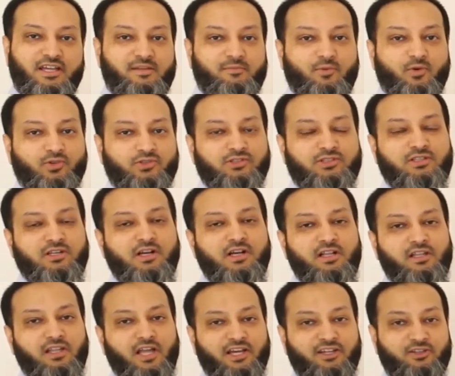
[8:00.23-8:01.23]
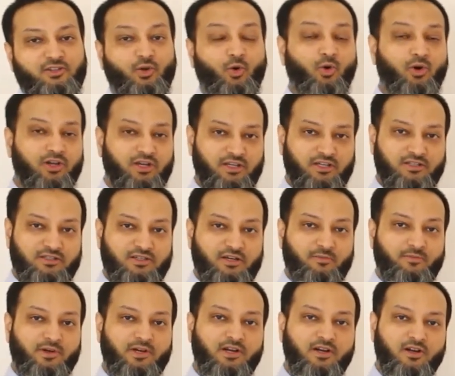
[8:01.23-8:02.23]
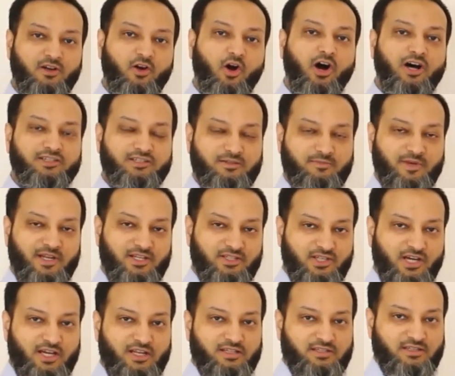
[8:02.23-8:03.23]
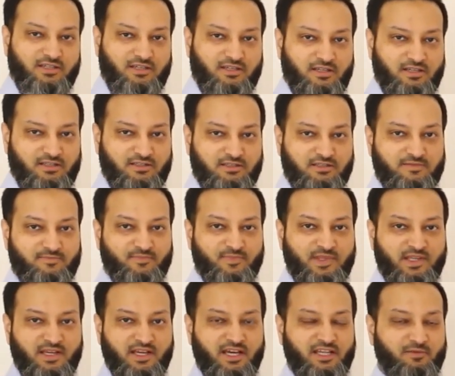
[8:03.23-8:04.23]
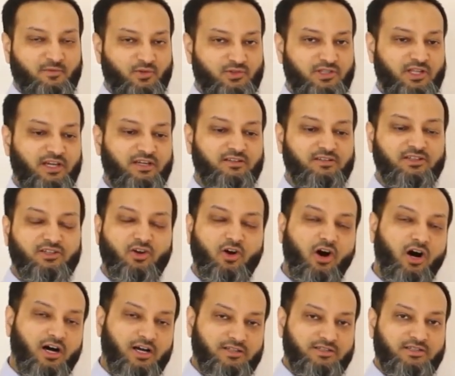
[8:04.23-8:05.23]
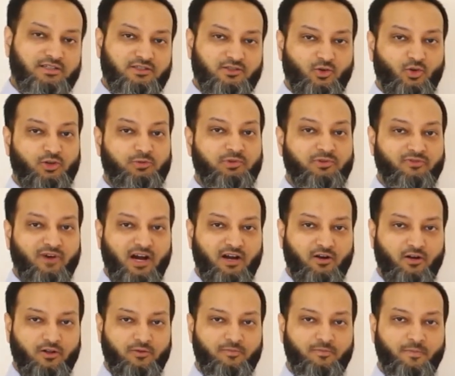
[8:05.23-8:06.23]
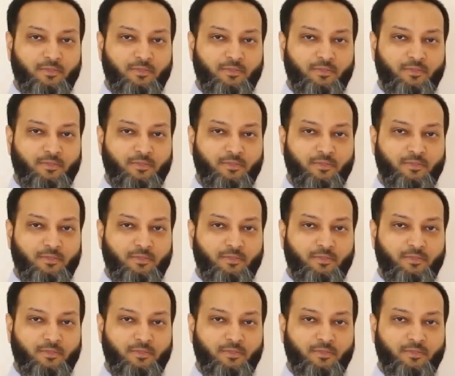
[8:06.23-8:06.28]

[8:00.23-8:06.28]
and the most likely organism causing meningitis in kids. And the most likely cause is going to be viral.